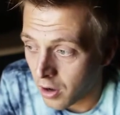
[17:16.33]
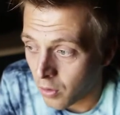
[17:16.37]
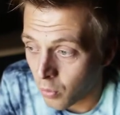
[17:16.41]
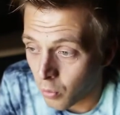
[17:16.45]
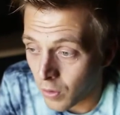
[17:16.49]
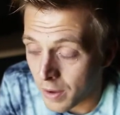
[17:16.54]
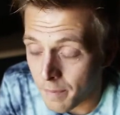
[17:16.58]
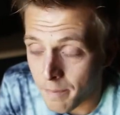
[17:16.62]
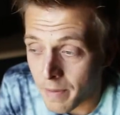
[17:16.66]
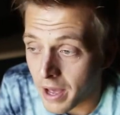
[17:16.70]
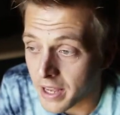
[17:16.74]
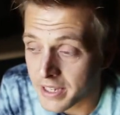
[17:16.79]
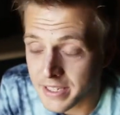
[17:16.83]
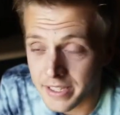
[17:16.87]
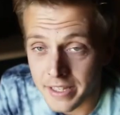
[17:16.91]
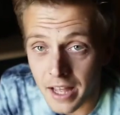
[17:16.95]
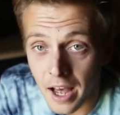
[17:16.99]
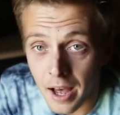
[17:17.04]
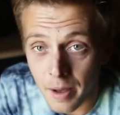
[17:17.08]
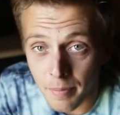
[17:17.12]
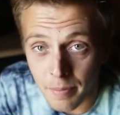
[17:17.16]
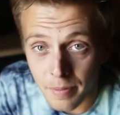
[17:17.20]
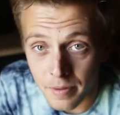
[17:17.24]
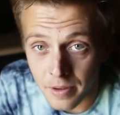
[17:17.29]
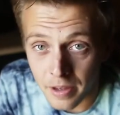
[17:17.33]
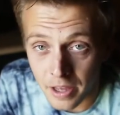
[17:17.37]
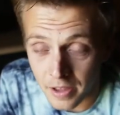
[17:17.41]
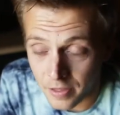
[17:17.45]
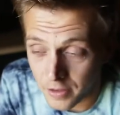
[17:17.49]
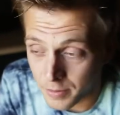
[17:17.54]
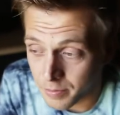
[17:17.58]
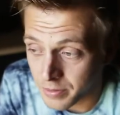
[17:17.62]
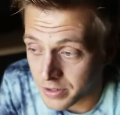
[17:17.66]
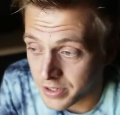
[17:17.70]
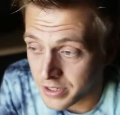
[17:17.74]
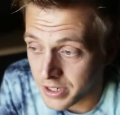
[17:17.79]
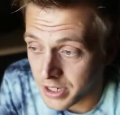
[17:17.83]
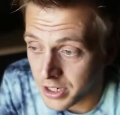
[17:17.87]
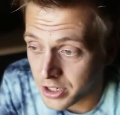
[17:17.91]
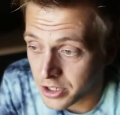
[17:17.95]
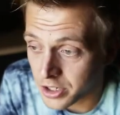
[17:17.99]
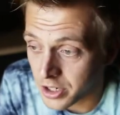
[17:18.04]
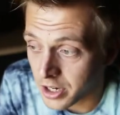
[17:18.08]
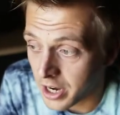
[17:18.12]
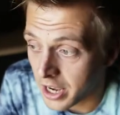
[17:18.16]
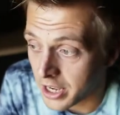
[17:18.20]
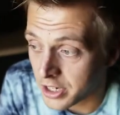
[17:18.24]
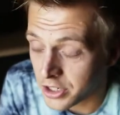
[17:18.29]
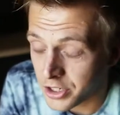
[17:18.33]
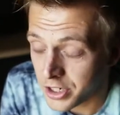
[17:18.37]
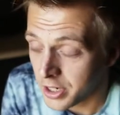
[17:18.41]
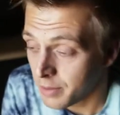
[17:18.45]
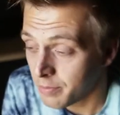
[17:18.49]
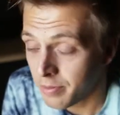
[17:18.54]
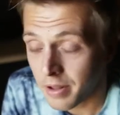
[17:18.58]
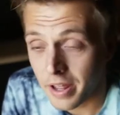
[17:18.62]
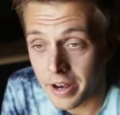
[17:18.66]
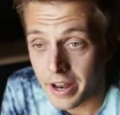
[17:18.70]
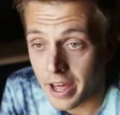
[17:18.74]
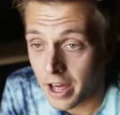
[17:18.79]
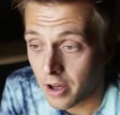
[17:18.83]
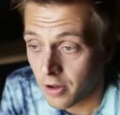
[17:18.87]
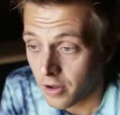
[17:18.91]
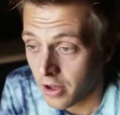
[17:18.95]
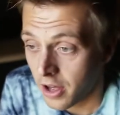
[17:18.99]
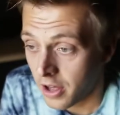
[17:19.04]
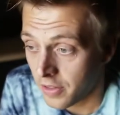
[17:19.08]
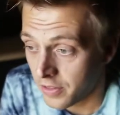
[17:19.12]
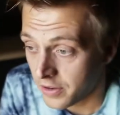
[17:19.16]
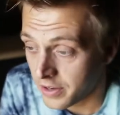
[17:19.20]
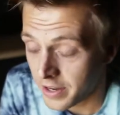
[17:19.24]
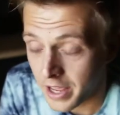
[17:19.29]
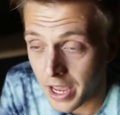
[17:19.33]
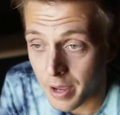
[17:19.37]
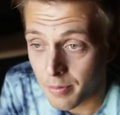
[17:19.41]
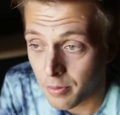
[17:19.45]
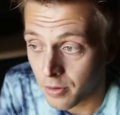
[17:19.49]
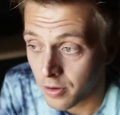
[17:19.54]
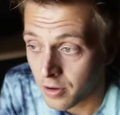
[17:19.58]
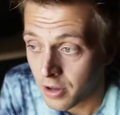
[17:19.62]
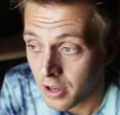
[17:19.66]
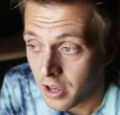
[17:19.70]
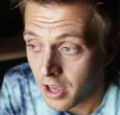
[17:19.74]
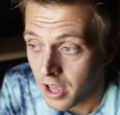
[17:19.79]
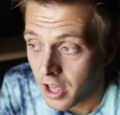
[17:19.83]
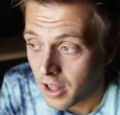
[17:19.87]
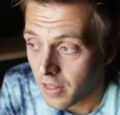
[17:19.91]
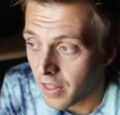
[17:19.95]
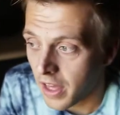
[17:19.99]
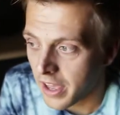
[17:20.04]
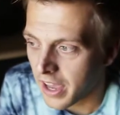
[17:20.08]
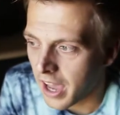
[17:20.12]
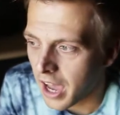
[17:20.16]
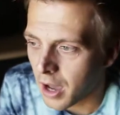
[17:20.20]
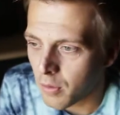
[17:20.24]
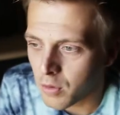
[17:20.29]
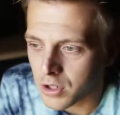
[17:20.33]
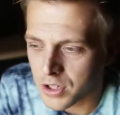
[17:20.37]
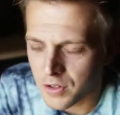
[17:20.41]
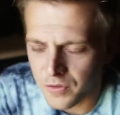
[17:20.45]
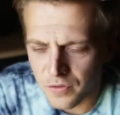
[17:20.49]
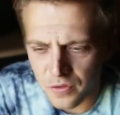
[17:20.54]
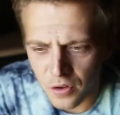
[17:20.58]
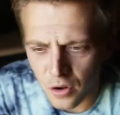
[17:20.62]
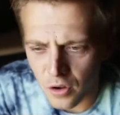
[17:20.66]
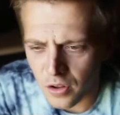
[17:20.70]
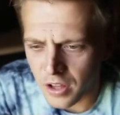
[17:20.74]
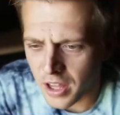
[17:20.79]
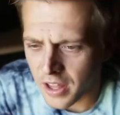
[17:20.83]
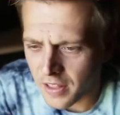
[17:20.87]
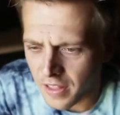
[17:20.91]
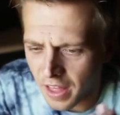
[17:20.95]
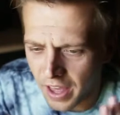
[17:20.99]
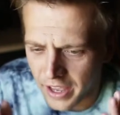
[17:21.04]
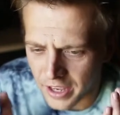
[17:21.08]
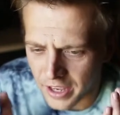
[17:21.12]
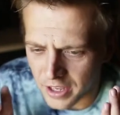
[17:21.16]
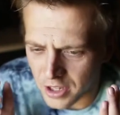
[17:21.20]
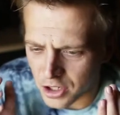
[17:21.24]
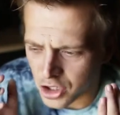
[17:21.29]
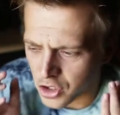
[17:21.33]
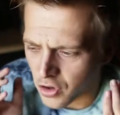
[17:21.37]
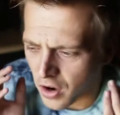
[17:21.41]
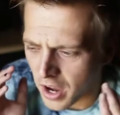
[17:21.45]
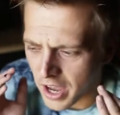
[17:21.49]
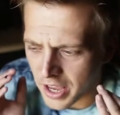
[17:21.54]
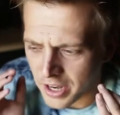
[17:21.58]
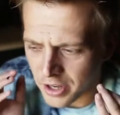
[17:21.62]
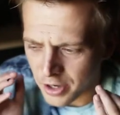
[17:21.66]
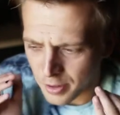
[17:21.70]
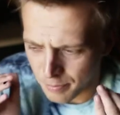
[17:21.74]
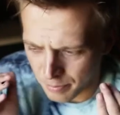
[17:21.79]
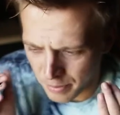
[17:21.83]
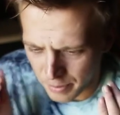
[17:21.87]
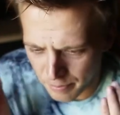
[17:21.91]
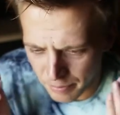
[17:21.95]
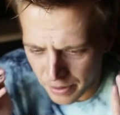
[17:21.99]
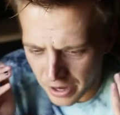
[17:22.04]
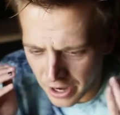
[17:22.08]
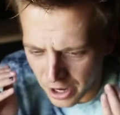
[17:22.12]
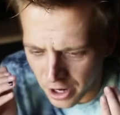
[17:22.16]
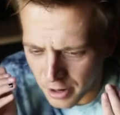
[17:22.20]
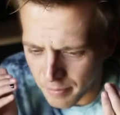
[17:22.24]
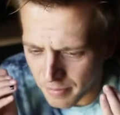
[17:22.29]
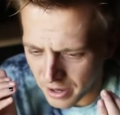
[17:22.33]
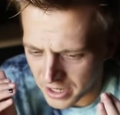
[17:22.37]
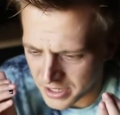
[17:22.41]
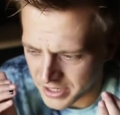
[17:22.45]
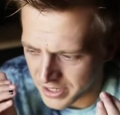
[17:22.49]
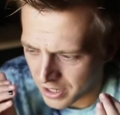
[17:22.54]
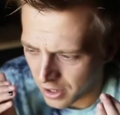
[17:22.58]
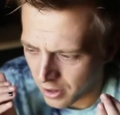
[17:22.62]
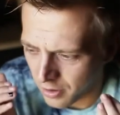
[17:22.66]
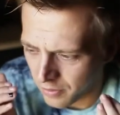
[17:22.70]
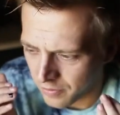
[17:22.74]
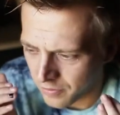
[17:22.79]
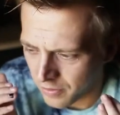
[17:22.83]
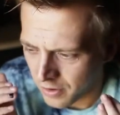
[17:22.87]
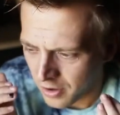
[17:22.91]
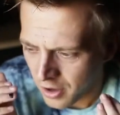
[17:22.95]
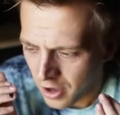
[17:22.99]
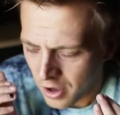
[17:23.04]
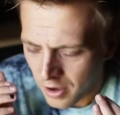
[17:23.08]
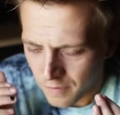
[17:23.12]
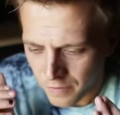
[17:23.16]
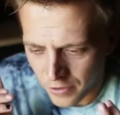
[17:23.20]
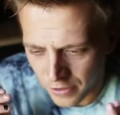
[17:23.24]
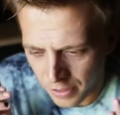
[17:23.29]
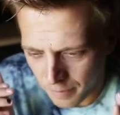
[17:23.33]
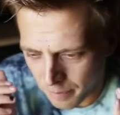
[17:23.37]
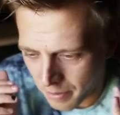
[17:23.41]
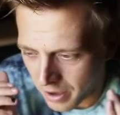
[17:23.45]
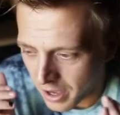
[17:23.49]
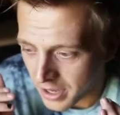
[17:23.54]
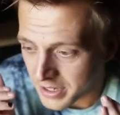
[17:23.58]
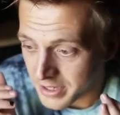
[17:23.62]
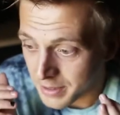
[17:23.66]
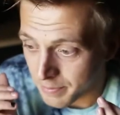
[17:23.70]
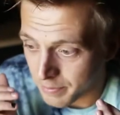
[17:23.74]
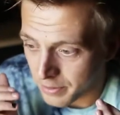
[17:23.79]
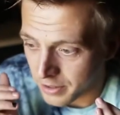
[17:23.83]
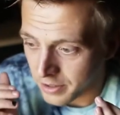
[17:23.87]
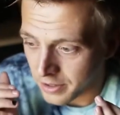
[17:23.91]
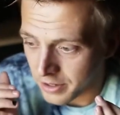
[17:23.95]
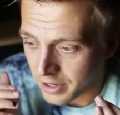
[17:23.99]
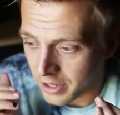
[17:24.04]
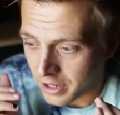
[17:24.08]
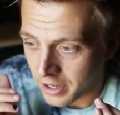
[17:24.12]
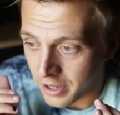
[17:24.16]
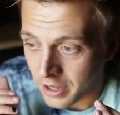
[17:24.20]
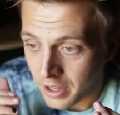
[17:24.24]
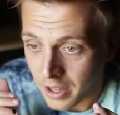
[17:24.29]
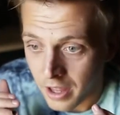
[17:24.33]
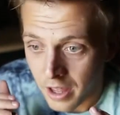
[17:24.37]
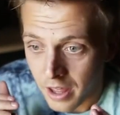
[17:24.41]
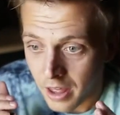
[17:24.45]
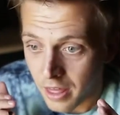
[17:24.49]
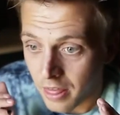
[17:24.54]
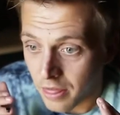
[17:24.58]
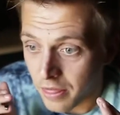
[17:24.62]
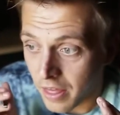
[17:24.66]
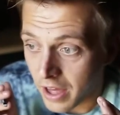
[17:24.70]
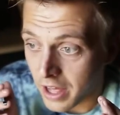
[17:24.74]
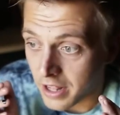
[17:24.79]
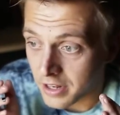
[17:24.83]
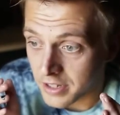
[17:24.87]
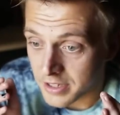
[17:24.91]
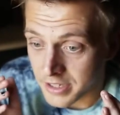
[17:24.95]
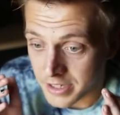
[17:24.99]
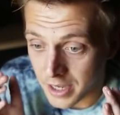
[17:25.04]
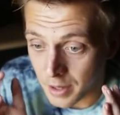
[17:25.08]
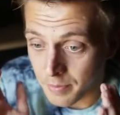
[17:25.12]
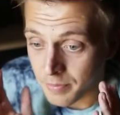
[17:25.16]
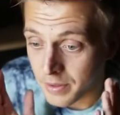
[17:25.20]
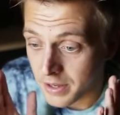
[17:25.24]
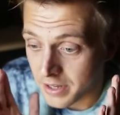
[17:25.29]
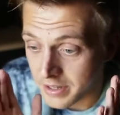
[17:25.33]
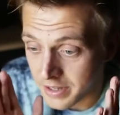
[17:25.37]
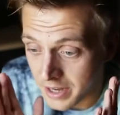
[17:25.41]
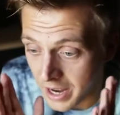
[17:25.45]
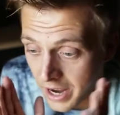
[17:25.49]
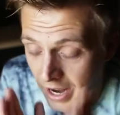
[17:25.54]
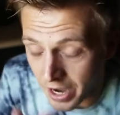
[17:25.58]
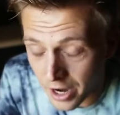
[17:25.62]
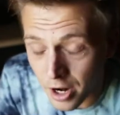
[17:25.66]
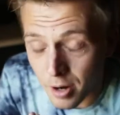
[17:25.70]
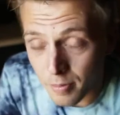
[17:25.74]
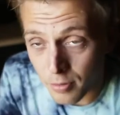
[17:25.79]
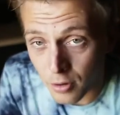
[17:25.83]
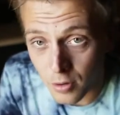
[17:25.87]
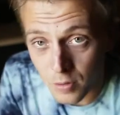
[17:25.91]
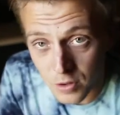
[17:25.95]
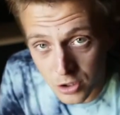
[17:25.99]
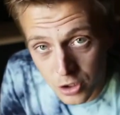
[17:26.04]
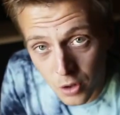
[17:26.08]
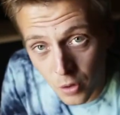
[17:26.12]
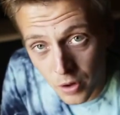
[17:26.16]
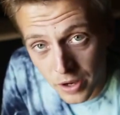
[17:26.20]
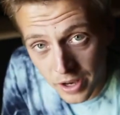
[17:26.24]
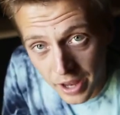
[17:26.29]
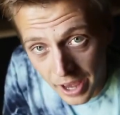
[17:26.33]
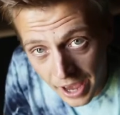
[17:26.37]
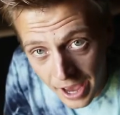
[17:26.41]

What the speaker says: we messed up in the procedure and she bled out on the table. Like, I was fully, like, trying to prepare myself for the possibility that something terrible was going to